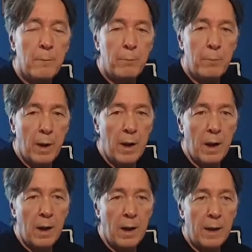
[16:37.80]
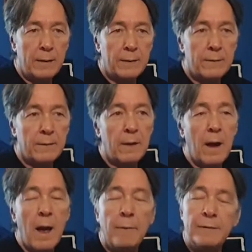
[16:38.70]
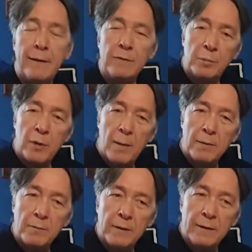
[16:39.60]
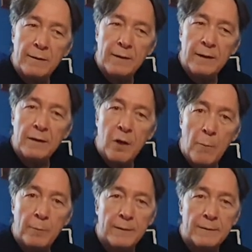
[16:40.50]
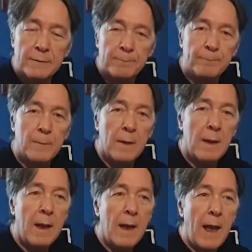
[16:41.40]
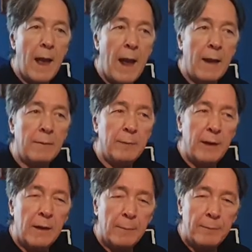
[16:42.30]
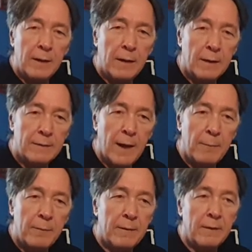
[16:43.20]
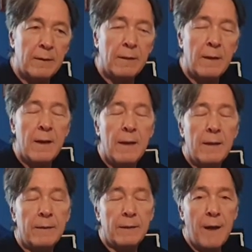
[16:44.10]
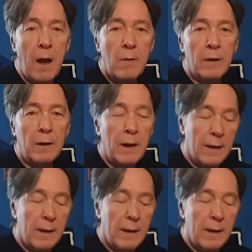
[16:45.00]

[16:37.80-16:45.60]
but I was having a problem with the compass. And being up there on top of the tower,